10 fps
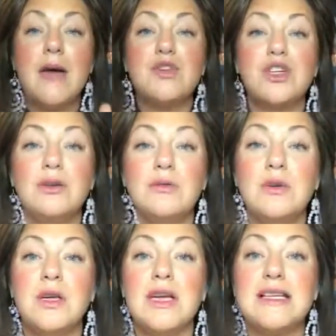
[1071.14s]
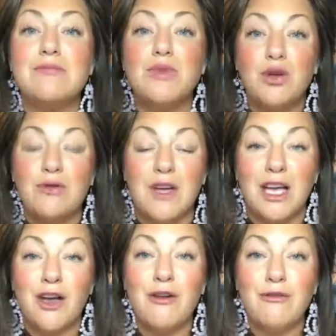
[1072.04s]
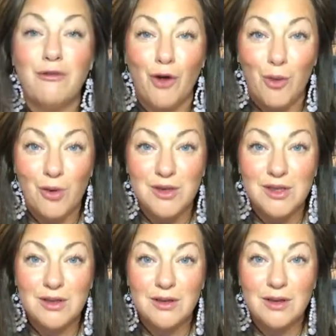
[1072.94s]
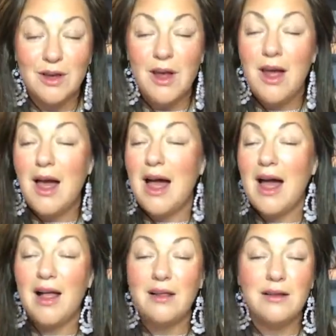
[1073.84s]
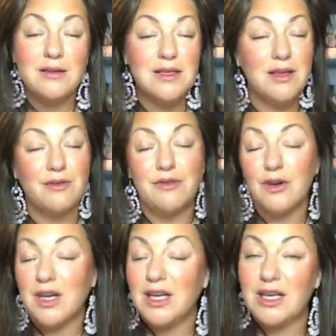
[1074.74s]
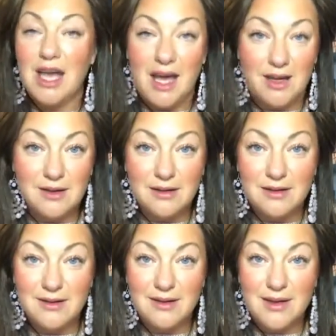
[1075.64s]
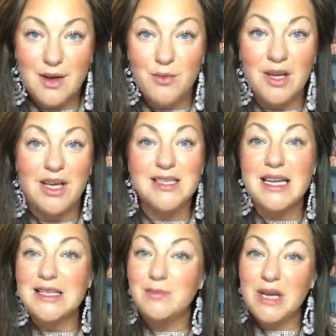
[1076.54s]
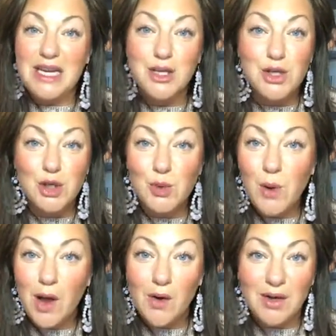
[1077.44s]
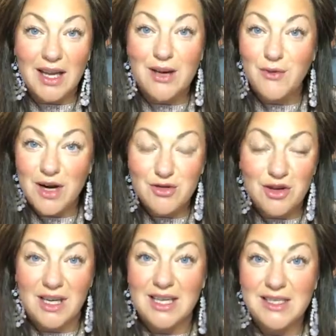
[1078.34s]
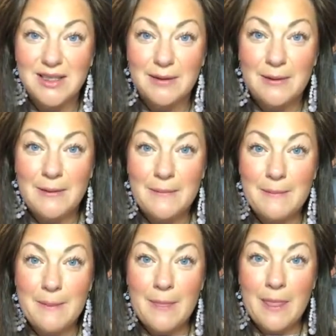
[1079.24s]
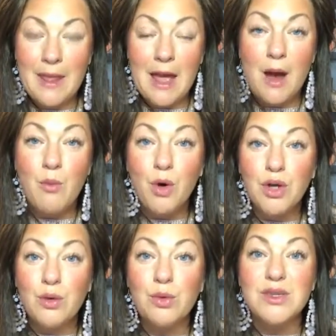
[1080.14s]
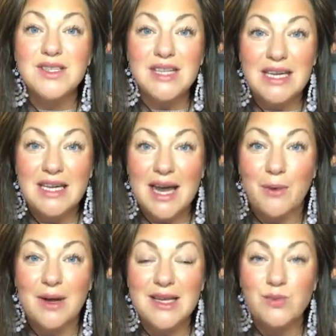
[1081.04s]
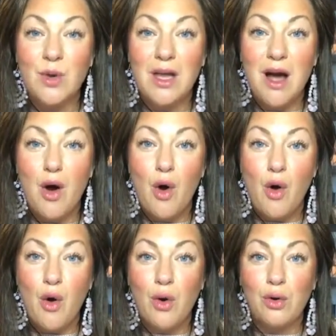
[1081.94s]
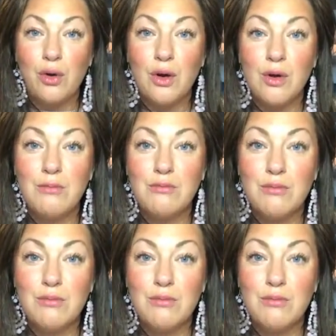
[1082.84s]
Neptune is moving forward. Hell to the fucking yeah, because it has been too long in retrograde. And what you will see now is we are all